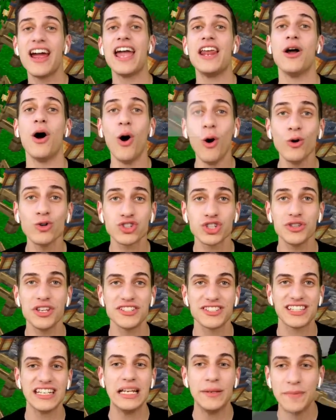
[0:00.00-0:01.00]
And also
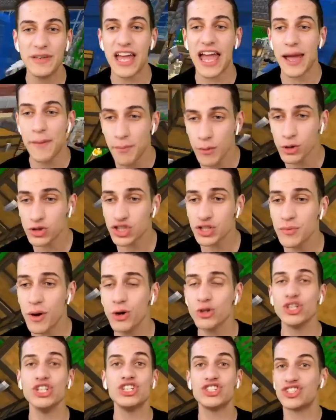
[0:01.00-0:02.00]
there's going to be a moose
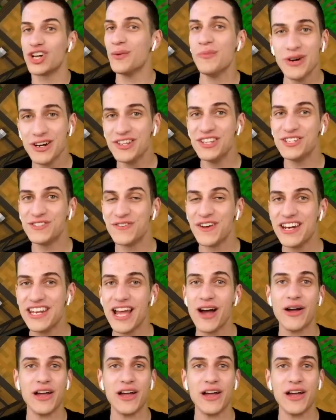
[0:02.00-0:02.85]
emoji somewhere in this video.